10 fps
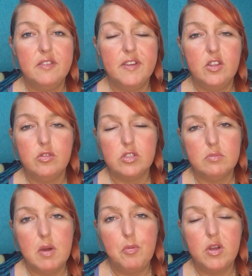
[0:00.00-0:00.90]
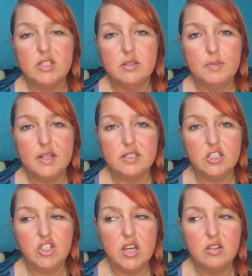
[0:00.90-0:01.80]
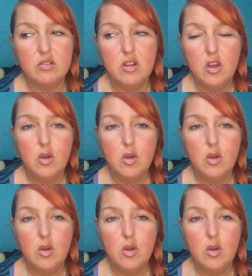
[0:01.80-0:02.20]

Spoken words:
videos on my Poison Pixie channel,